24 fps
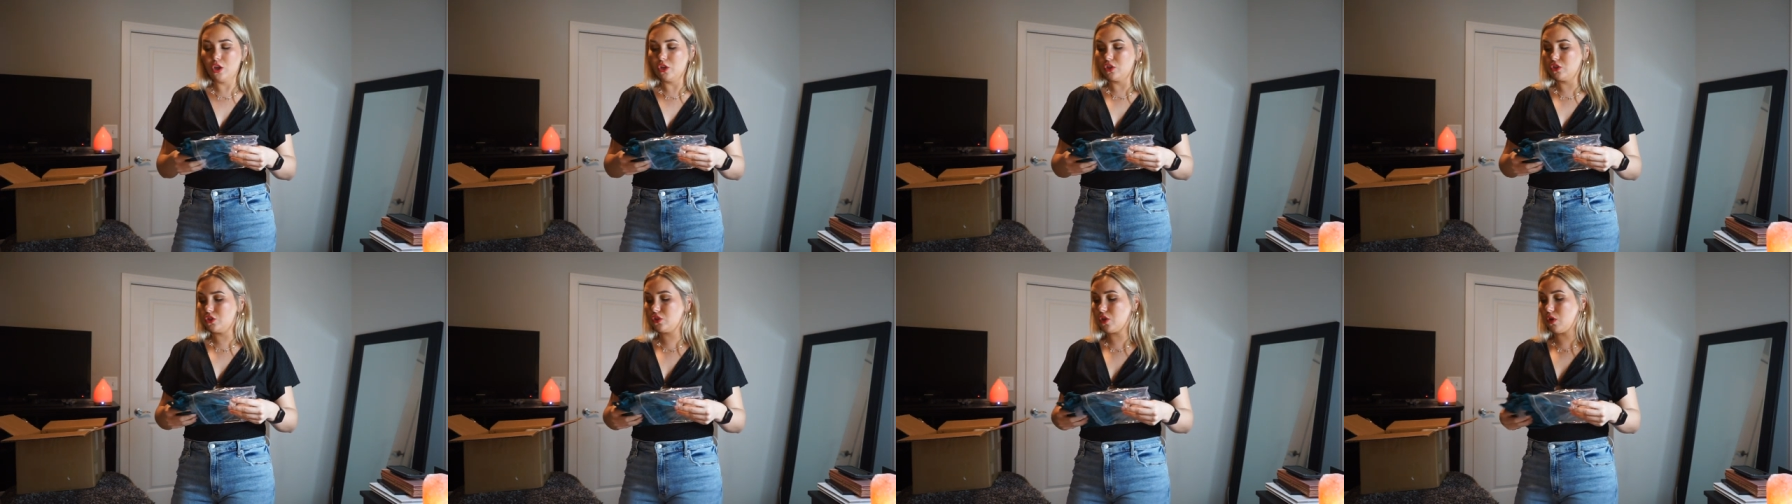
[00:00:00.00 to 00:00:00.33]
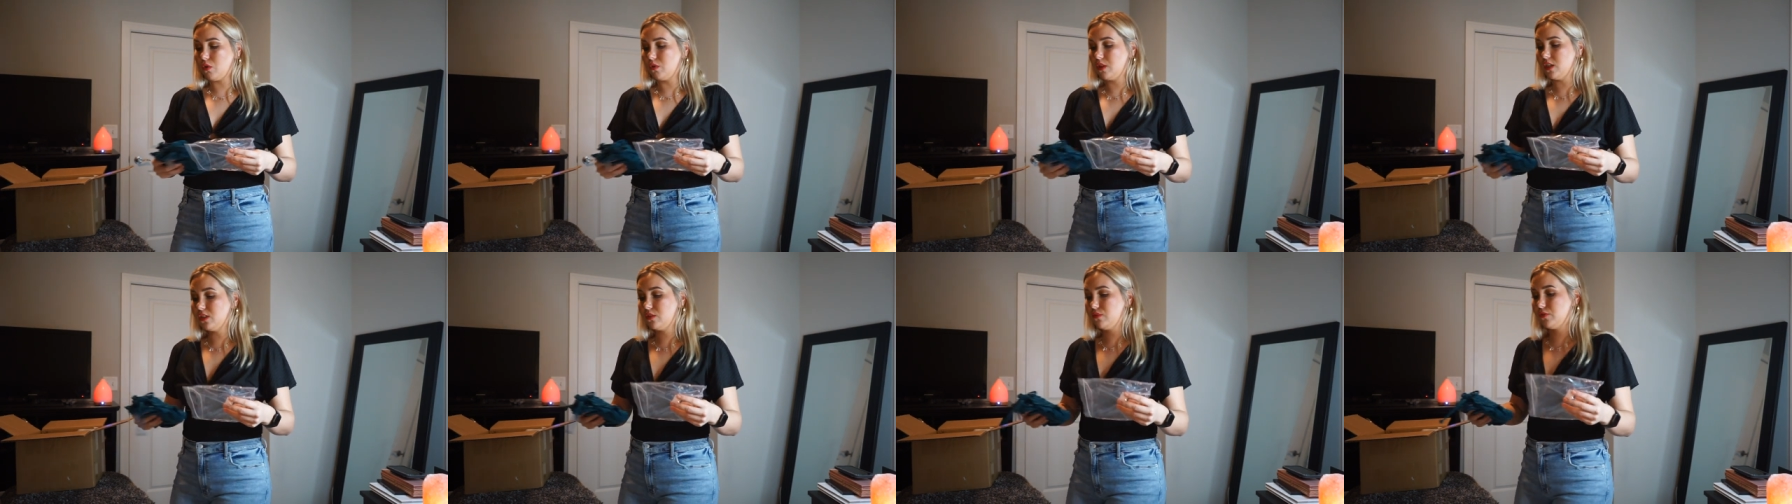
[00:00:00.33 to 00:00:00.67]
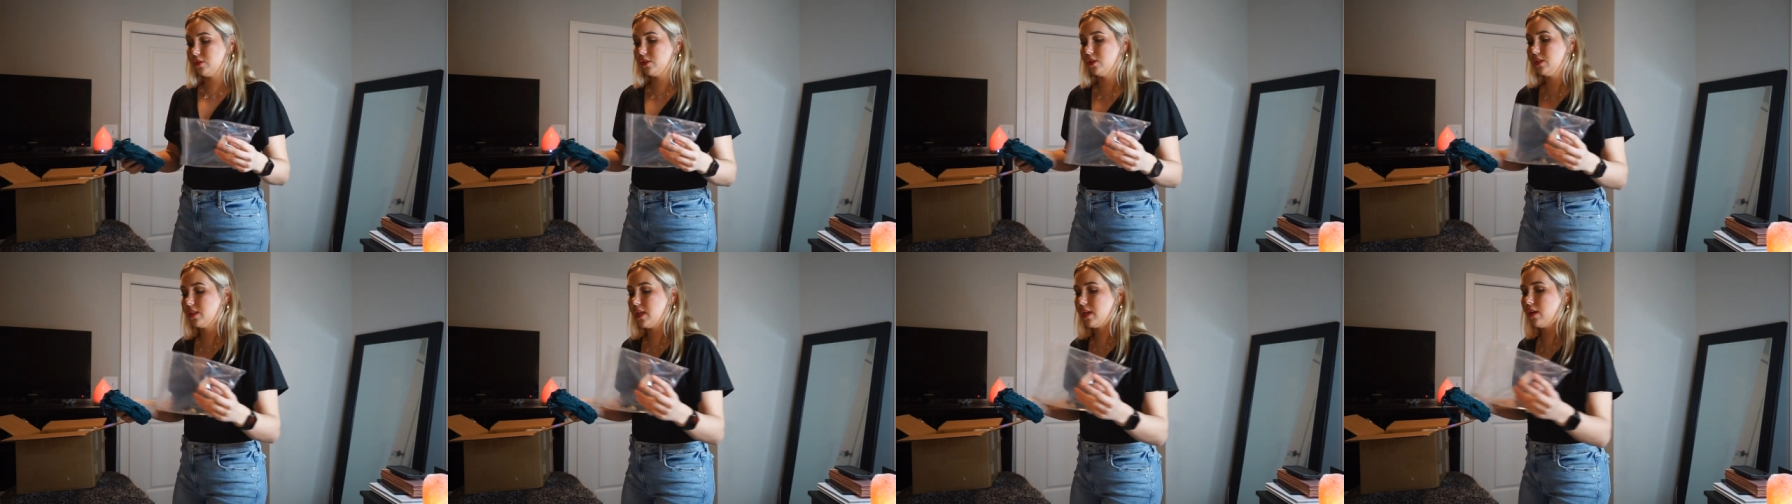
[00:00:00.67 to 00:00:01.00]
So this
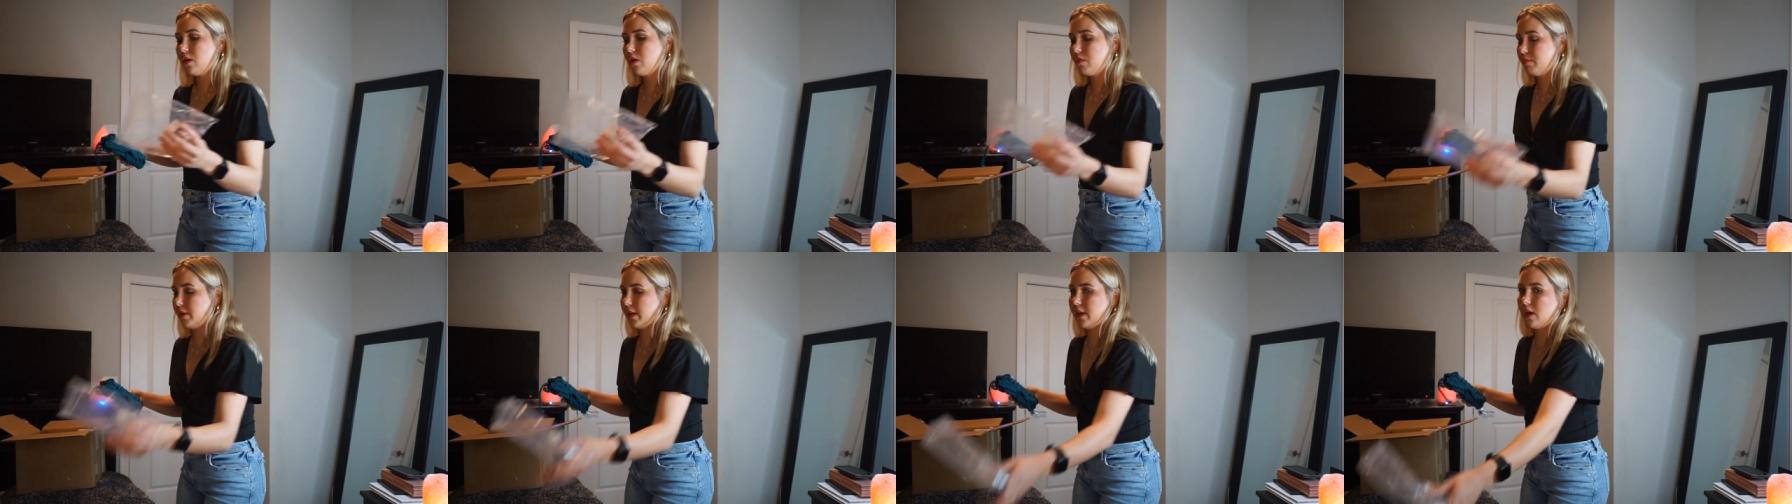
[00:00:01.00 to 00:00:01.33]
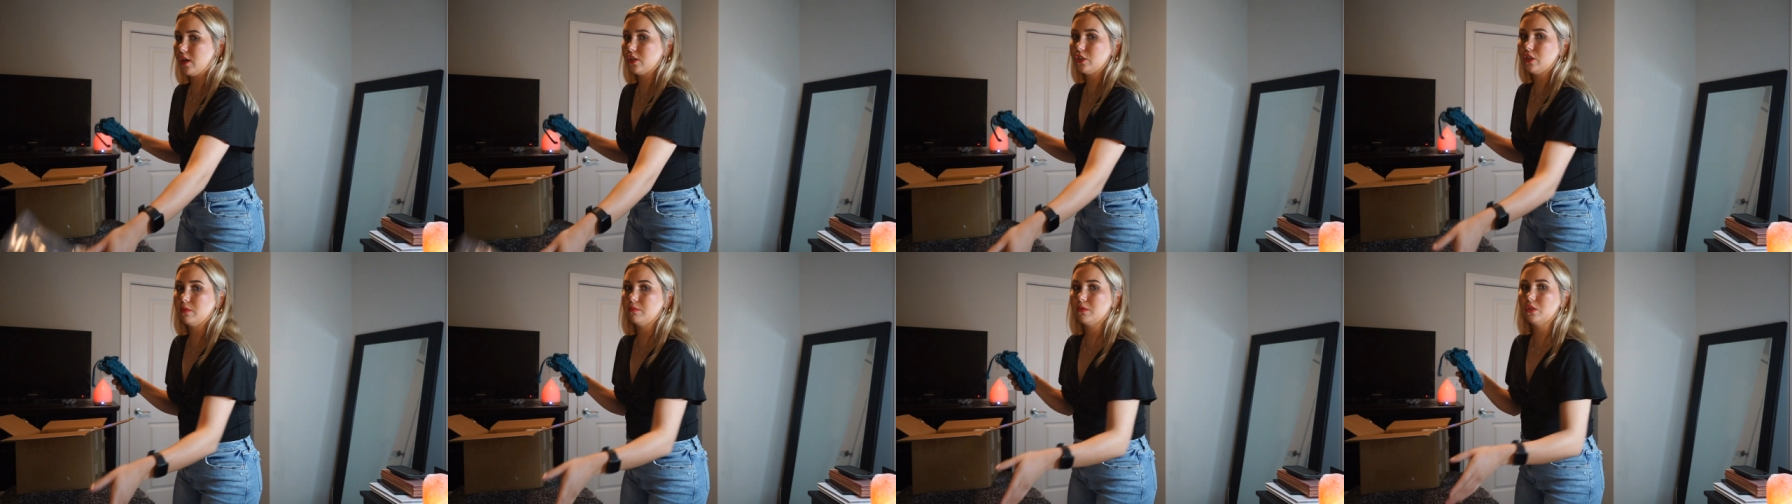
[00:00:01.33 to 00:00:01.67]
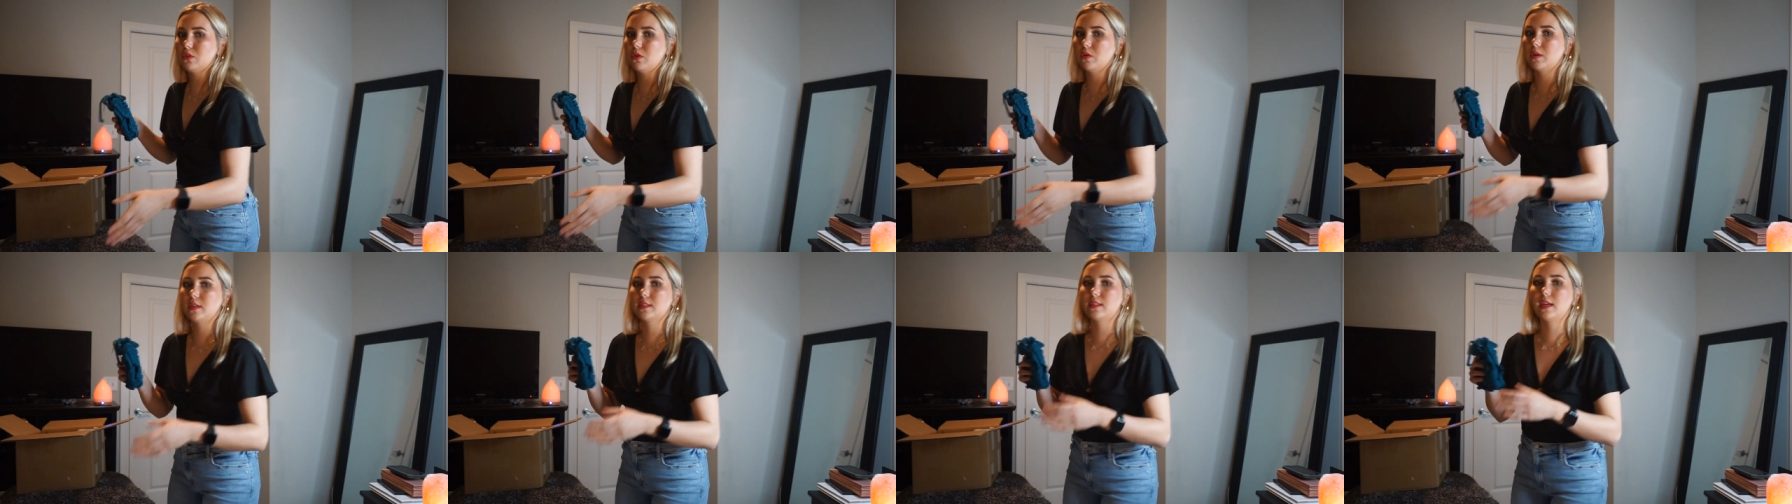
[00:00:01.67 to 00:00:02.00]
first thing, oh my gosh, I'm
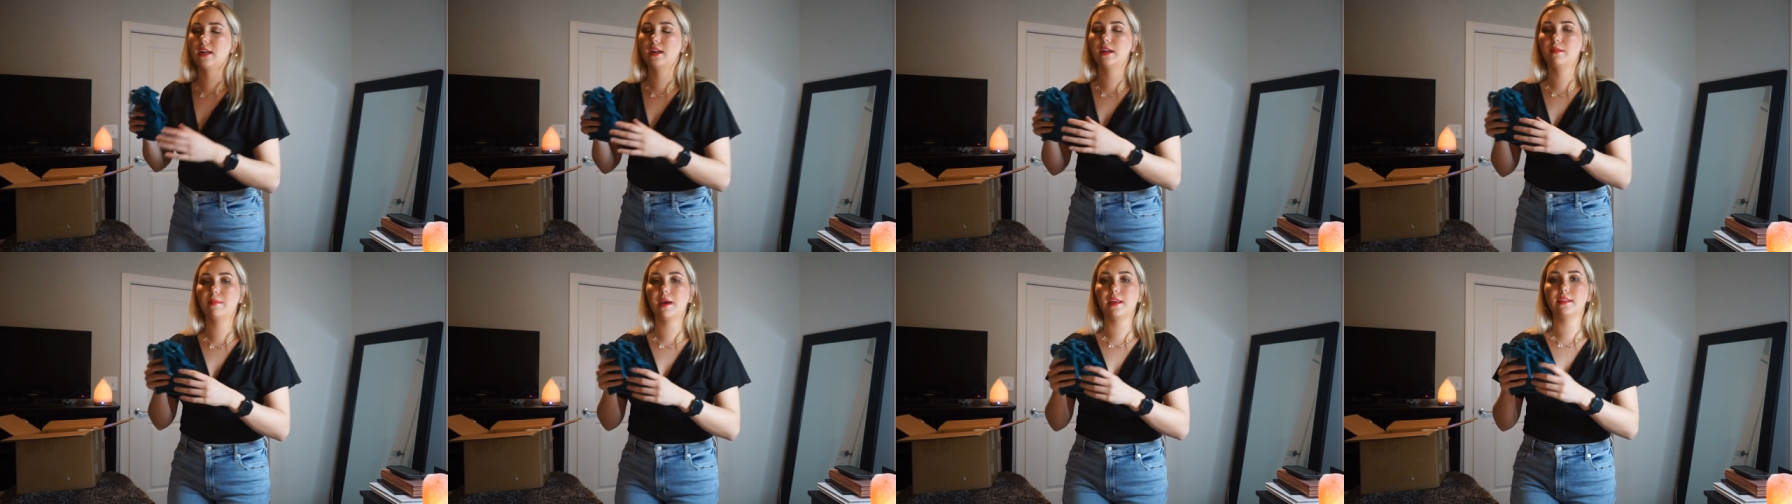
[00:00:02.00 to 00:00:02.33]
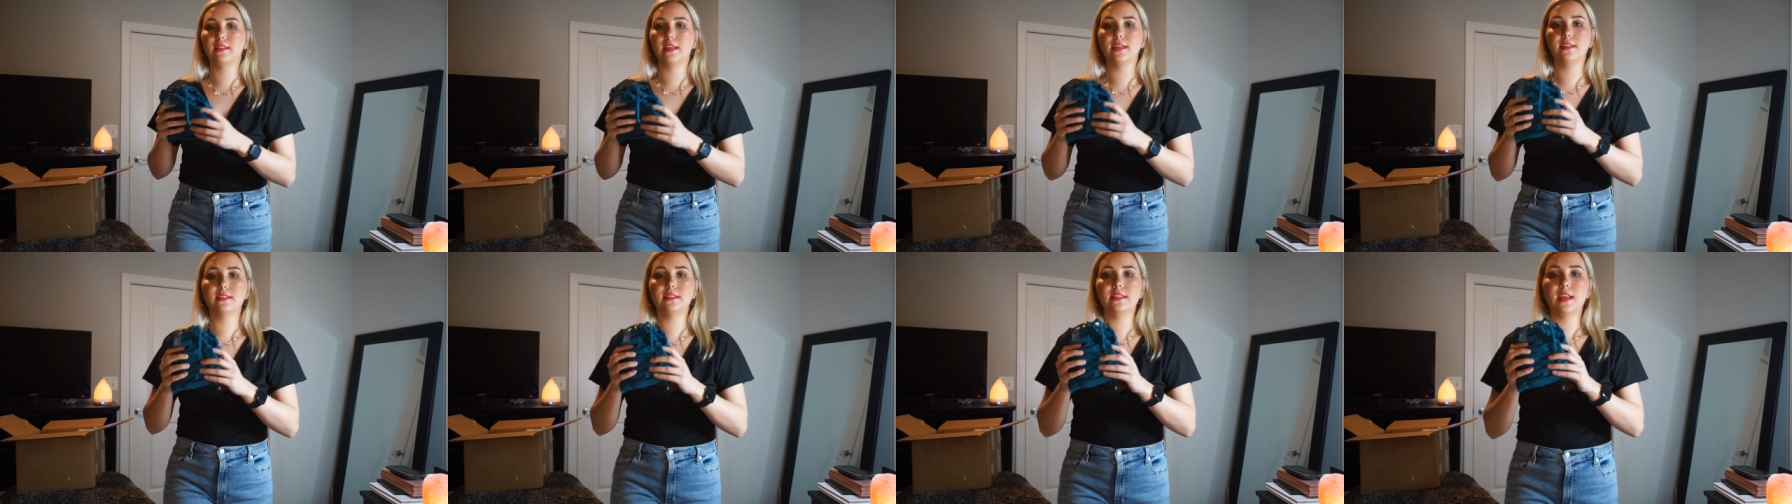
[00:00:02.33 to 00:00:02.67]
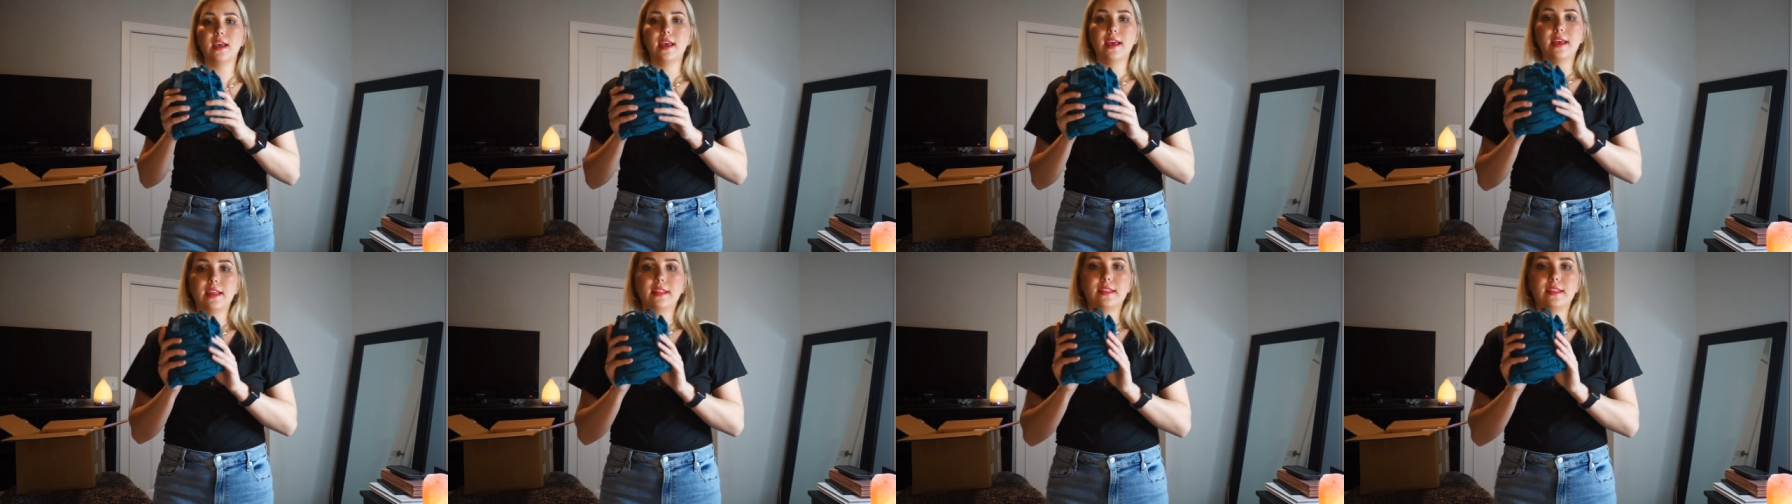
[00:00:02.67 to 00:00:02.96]
so excited about this.